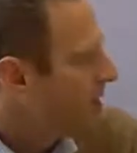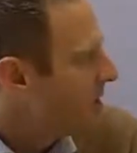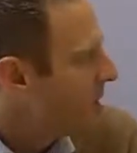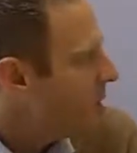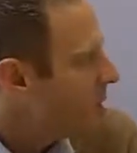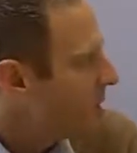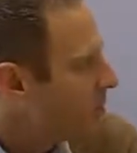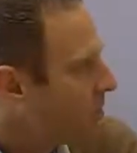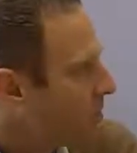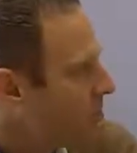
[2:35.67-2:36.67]
Now what I
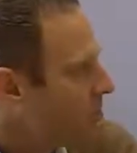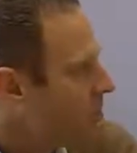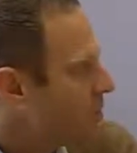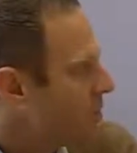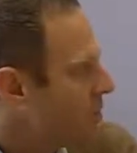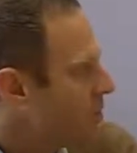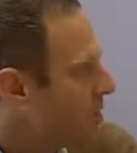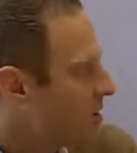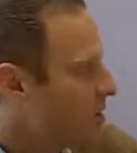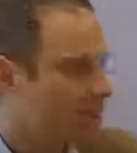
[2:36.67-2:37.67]
would like to do
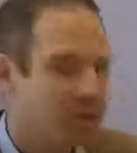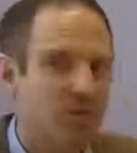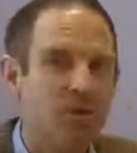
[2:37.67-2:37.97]
is I would like to